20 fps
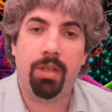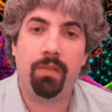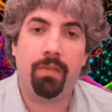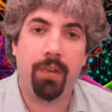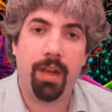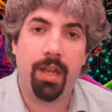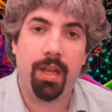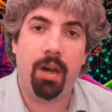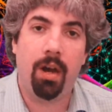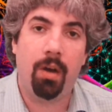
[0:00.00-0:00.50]
the
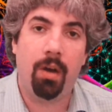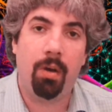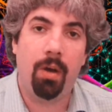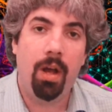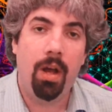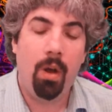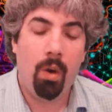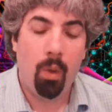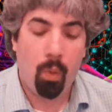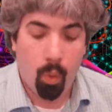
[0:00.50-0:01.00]
video,
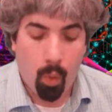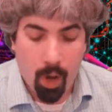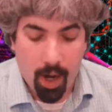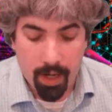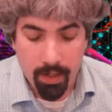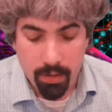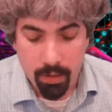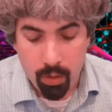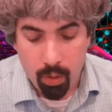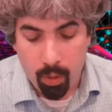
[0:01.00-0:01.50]
was
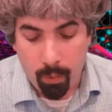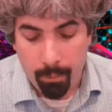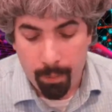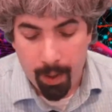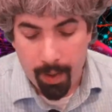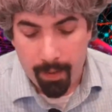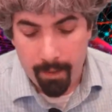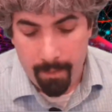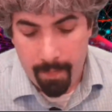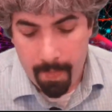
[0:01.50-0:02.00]
Google Word.